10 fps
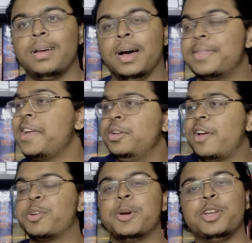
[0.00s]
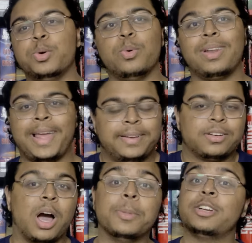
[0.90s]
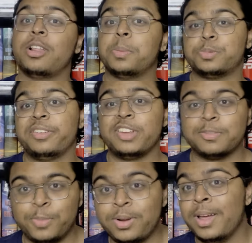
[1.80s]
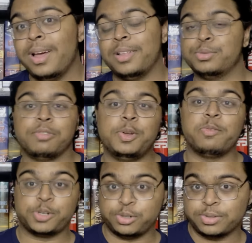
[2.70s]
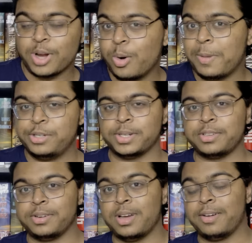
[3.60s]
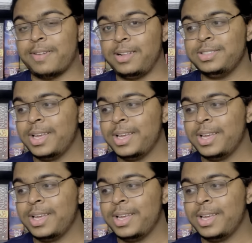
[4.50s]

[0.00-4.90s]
Uh, thank you to everybody who liked and commented on the previous book, uh, the review of Turncoat by Dresden uh, Files.